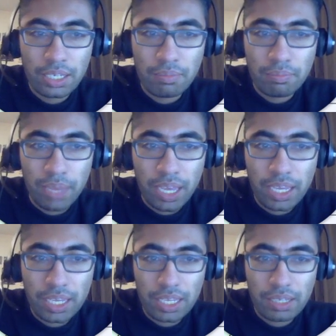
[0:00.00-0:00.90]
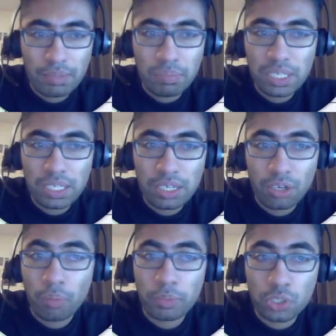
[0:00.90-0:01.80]
may be an
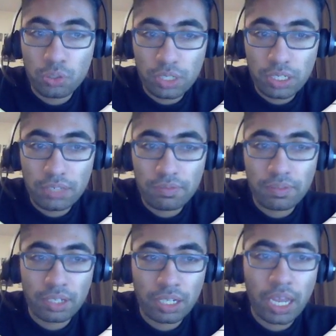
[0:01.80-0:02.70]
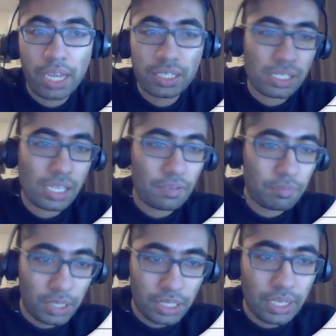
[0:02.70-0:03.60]
opportunity for the client to save
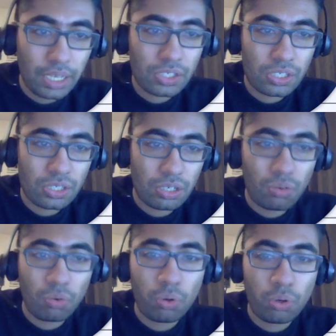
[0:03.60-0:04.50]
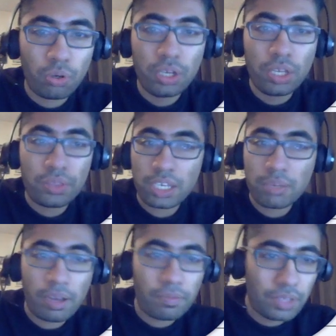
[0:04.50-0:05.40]
money next year or think
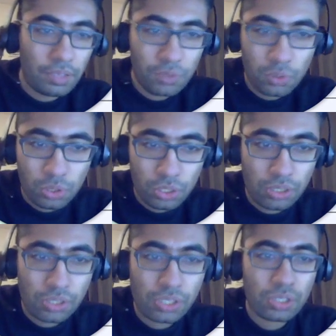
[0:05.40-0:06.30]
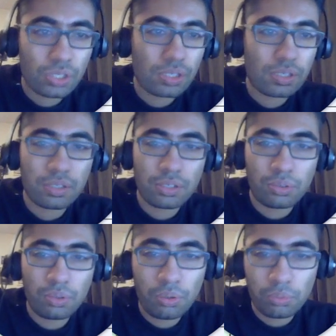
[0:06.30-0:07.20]
about for their future, such as,
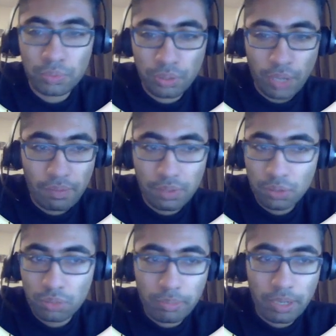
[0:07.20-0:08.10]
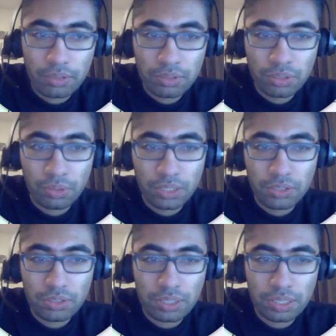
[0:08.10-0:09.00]
have you thought about going
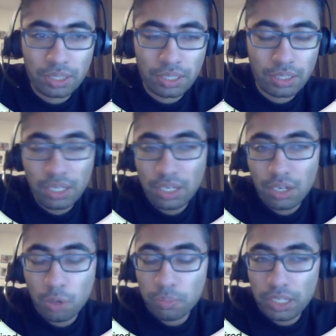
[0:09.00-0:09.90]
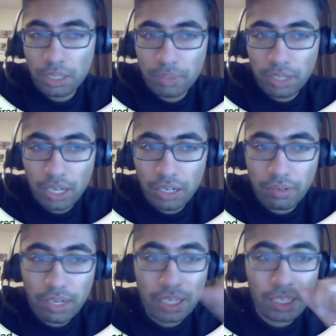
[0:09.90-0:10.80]
into opening up an
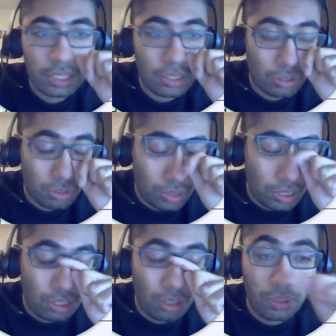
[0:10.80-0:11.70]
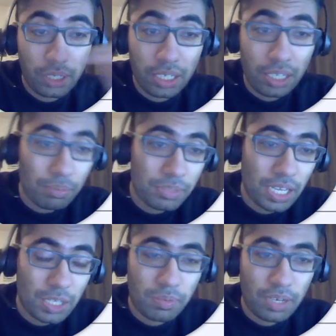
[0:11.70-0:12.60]
IRA? You're in a lower income
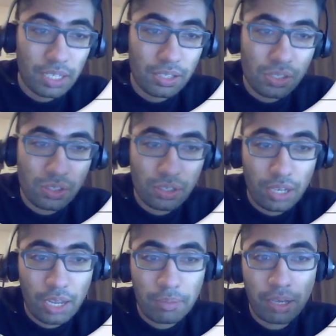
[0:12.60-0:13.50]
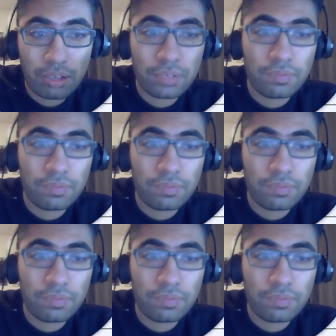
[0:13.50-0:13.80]
tax bracket this year. How about